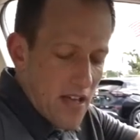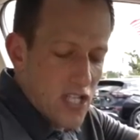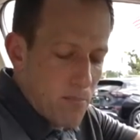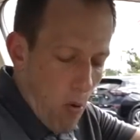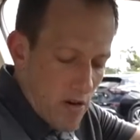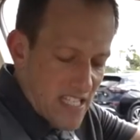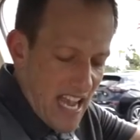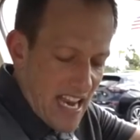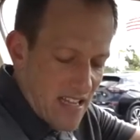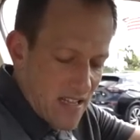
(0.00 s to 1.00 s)
Sport
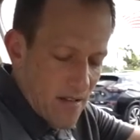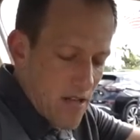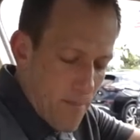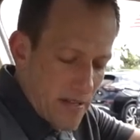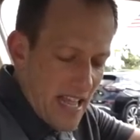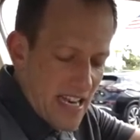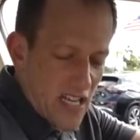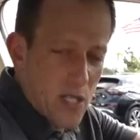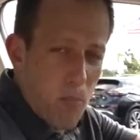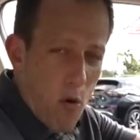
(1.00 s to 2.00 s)
setting, you put that
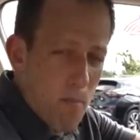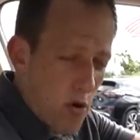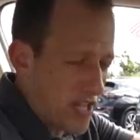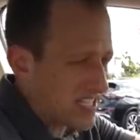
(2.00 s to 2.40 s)
into sport mode,